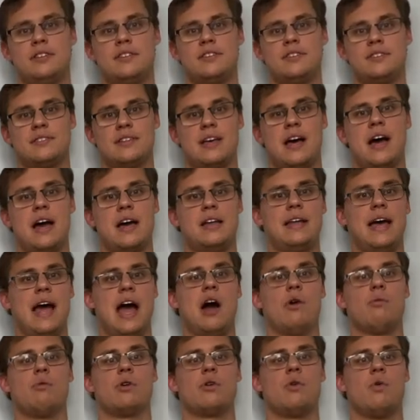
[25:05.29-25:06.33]
decide
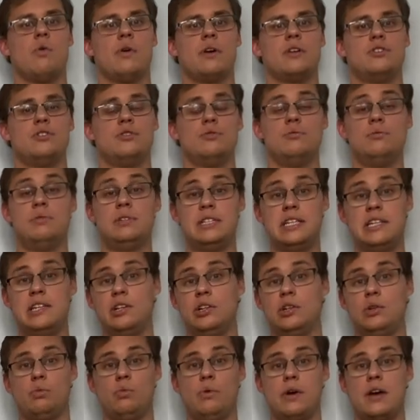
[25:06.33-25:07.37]
how we're going to
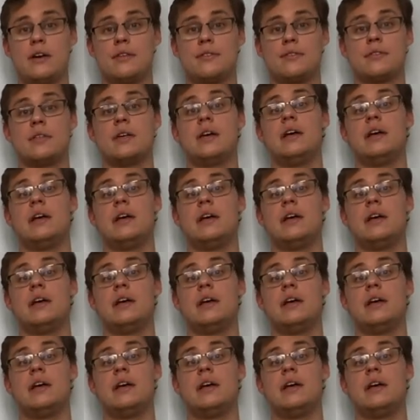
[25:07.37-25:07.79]
deal with